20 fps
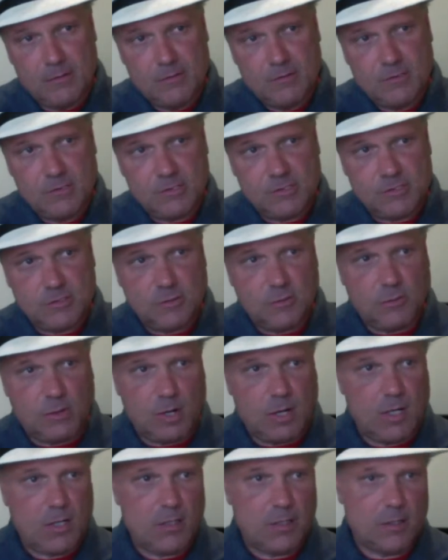just a
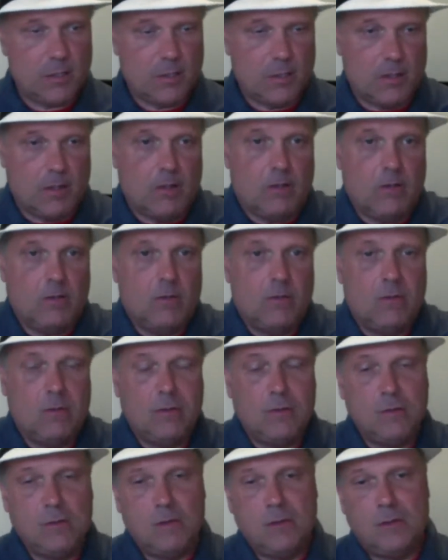while ago,
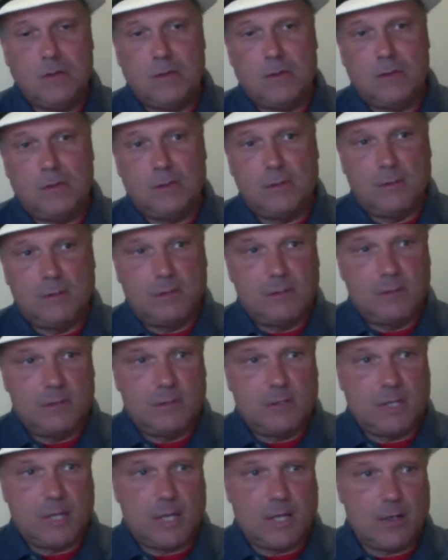
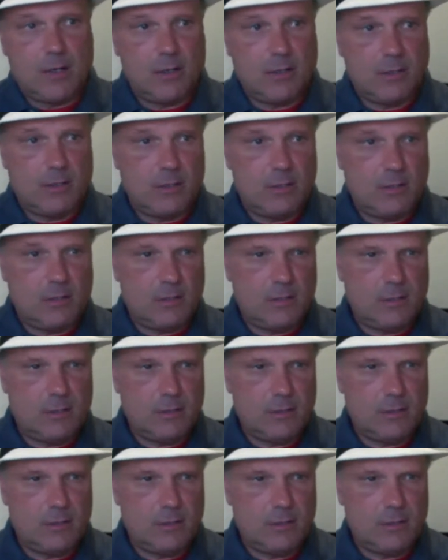Karlyn,